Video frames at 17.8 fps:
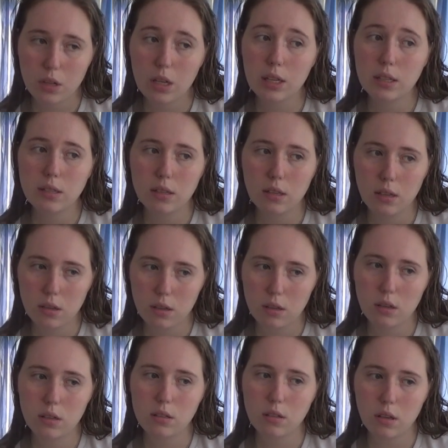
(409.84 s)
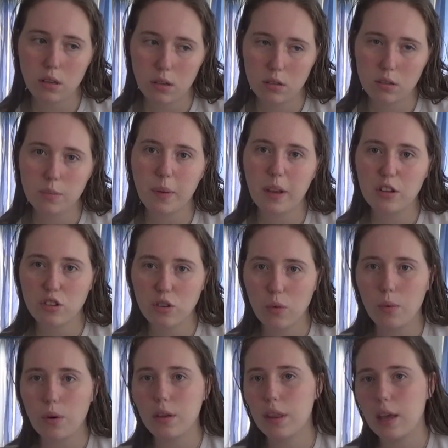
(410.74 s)
It's a
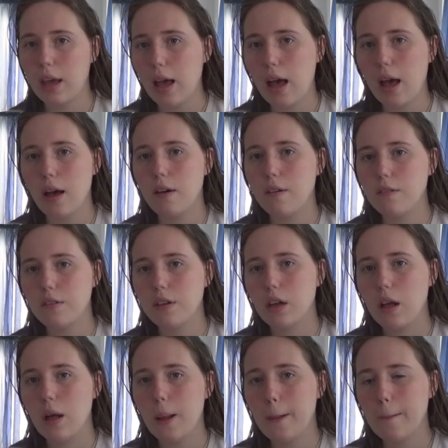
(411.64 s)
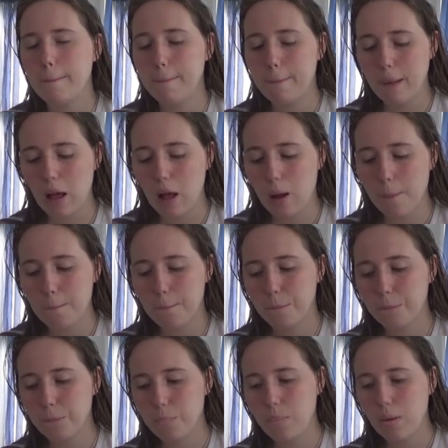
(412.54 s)
special where they have
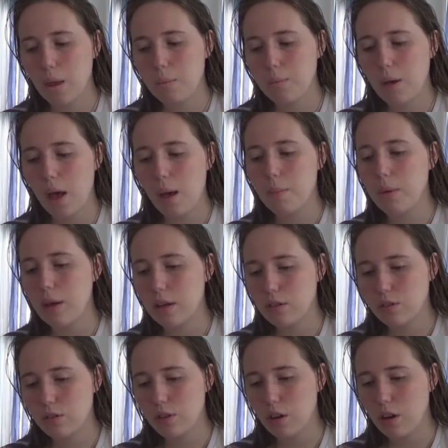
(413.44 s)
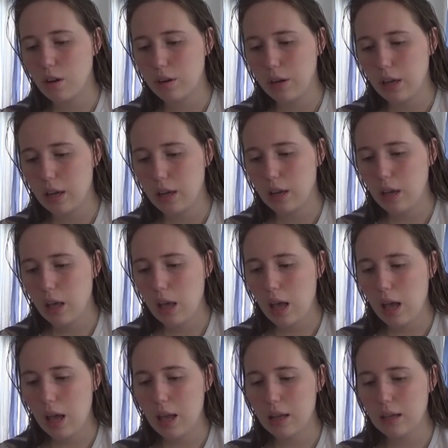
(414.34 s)
Pat Mastriani
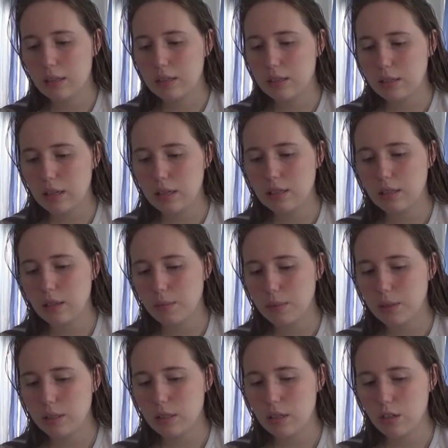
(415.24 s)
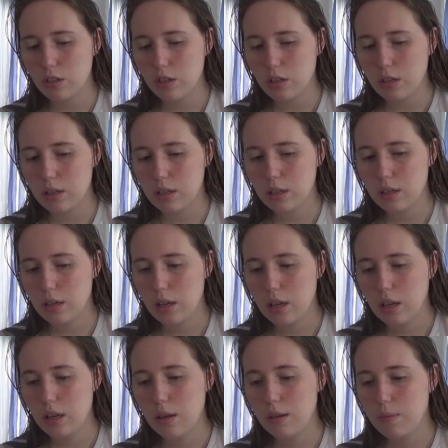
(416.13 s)
and Stacey Mistician,
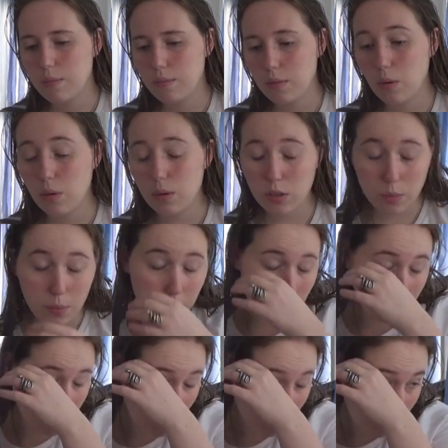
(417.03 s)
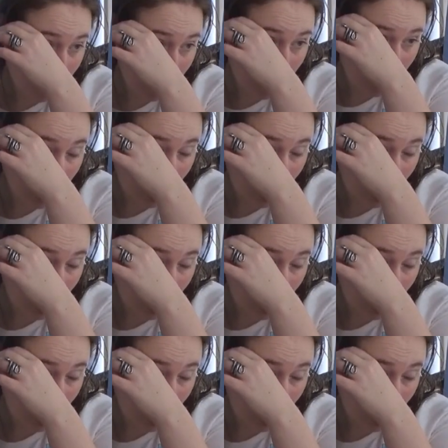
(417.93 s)
the ones who played Joey,